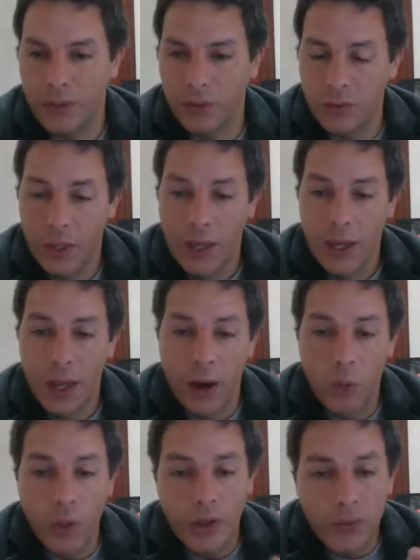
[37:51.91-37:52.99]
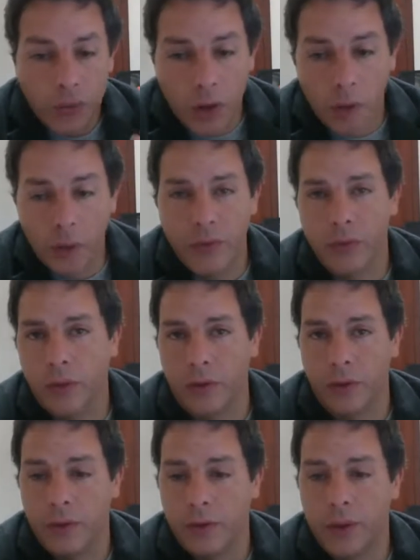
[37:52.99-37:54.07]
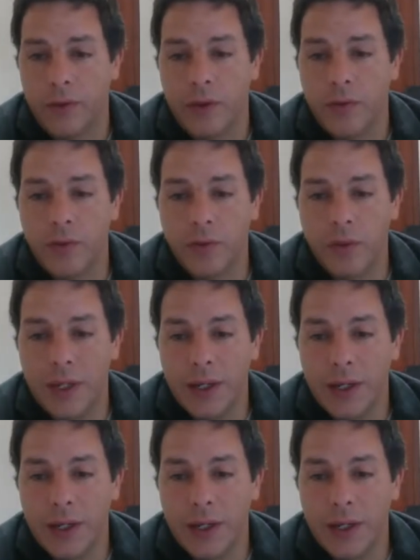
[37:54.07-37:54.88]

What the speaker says: And we saw before that there are three